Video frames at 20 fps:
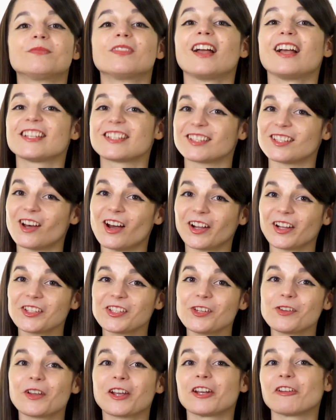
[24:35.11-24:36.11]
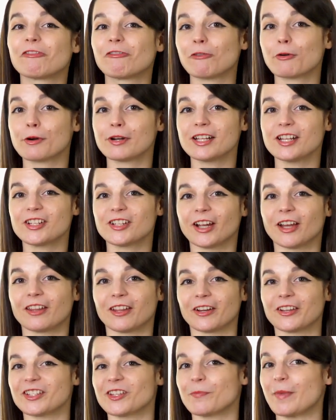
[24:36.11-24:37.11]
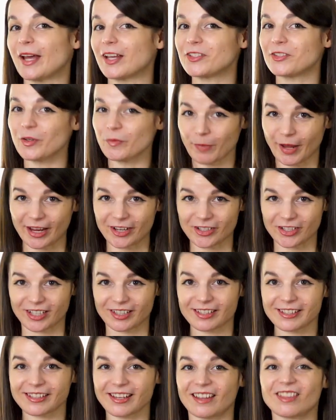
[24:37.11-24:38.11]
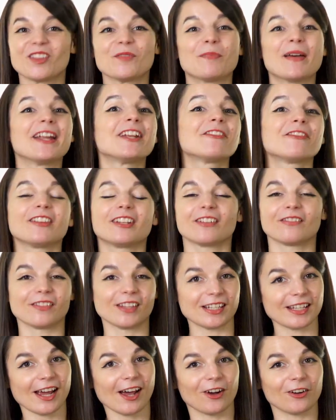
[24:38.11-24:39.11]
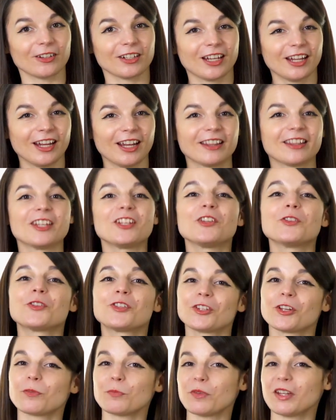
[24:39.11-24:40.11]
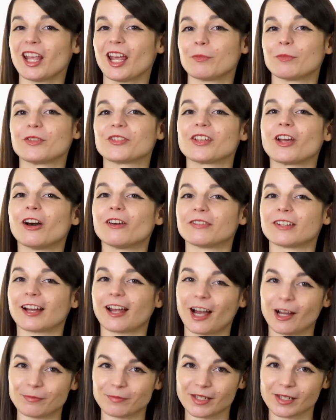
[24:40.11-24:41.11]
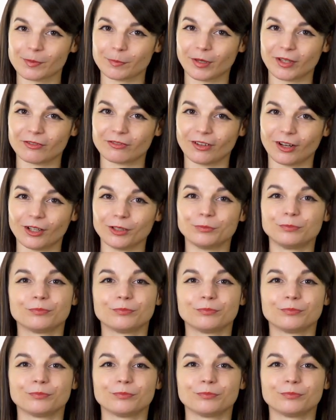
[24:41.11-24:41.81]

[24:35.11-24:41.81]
As long as you can afford each other some extra patience and the benefit of the doubt, then you should be able to overcome this pitfall.